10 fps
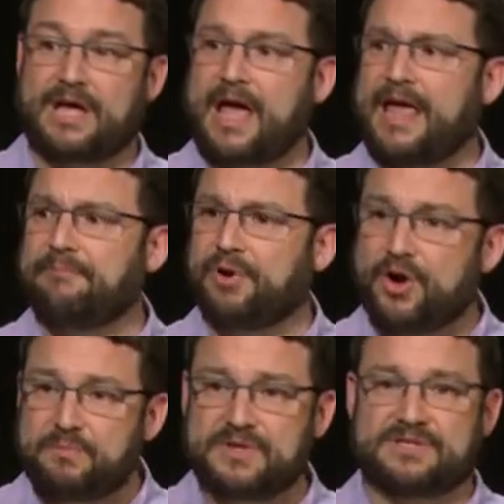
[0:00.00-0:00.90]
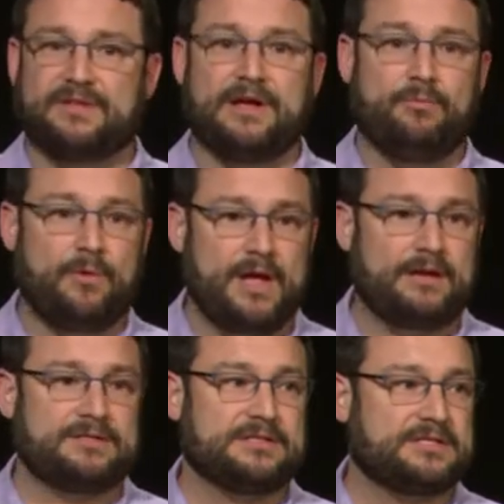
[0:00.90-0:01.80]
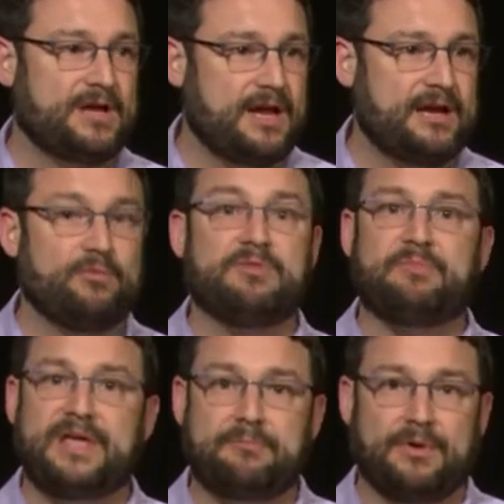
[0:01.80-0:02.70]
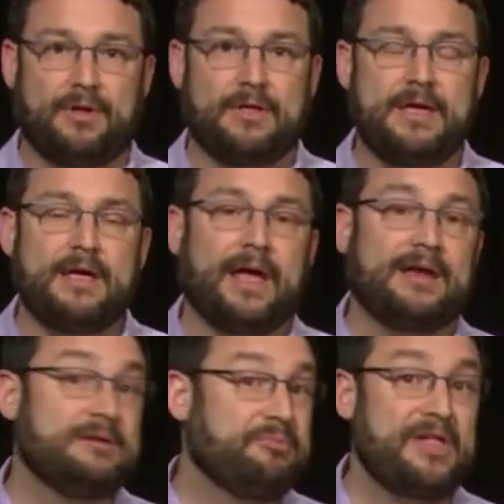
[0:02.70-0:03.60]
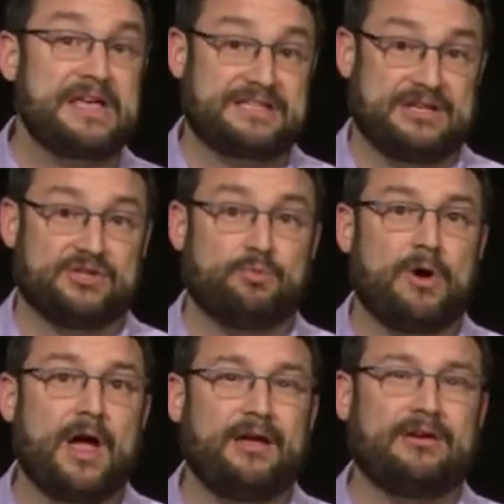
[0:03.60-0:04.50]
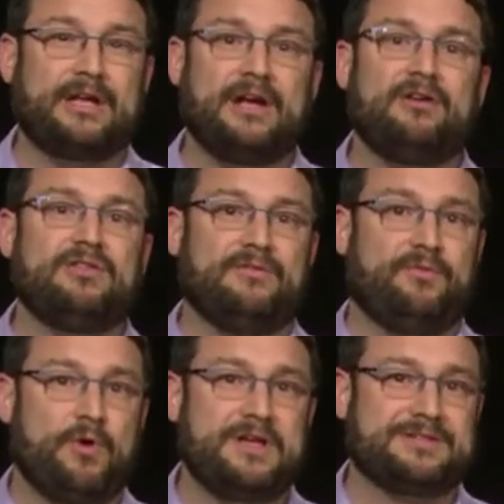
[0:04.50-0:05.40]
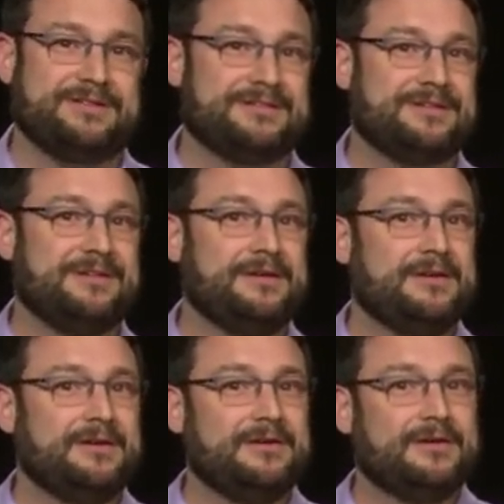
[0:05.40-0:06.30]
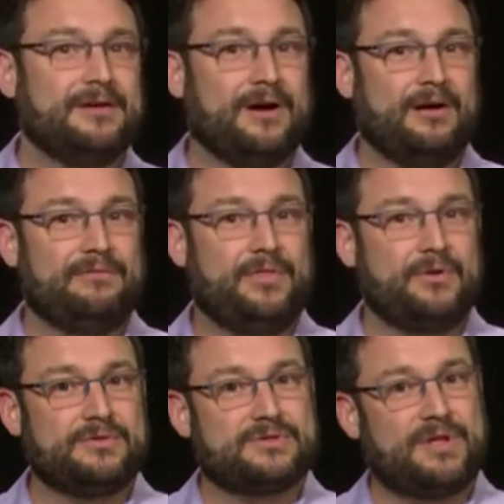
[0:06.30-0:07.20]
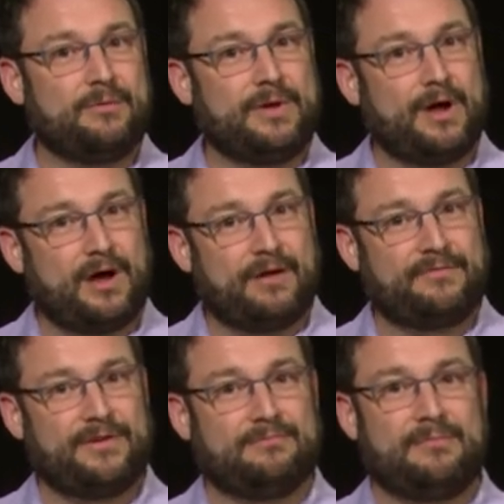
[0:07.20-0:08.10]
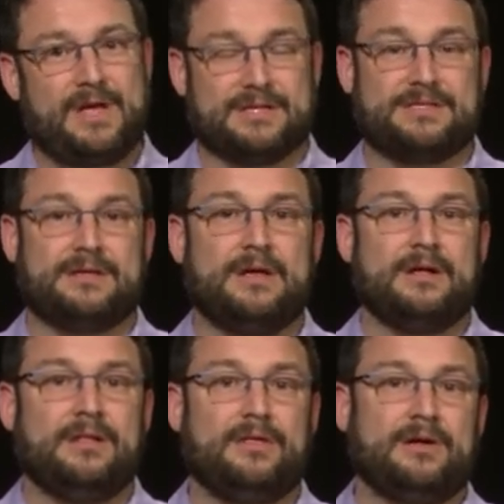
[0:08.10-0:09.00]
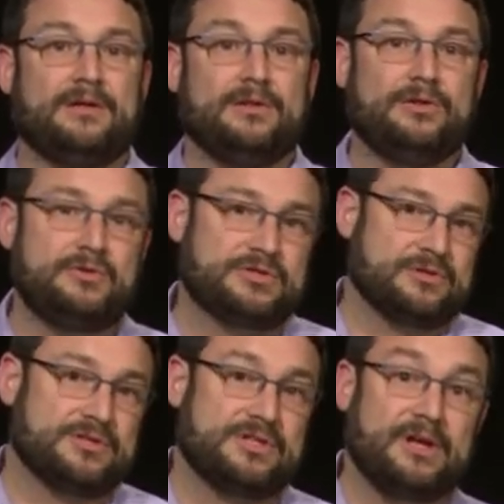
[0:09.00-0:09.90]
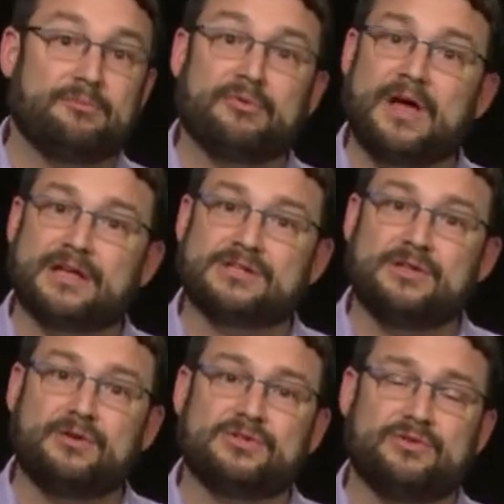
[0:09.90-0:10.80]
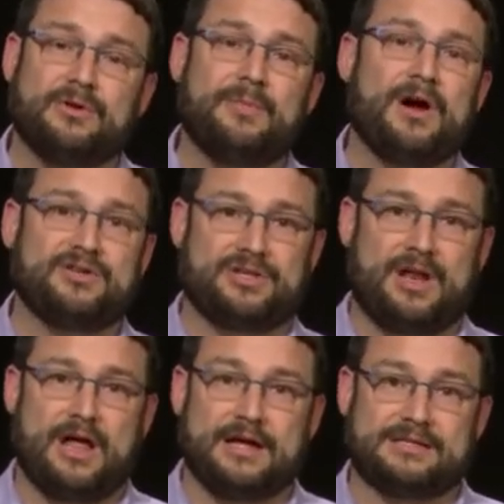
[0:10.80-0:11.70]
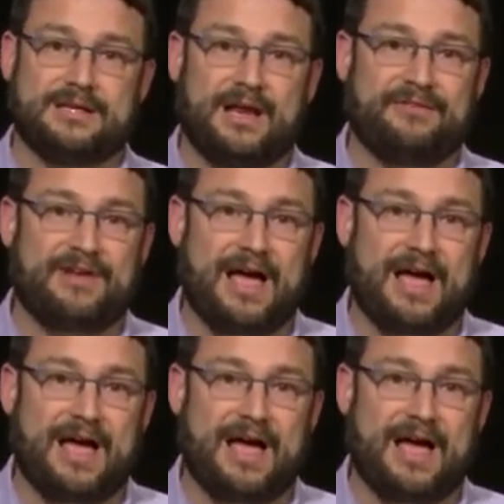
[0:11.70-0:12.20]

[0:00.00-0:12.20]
I purposefully went to study with people and in places where I could hear the voices of those that we often miss, the losers, the oppressed, those who are marginalized and left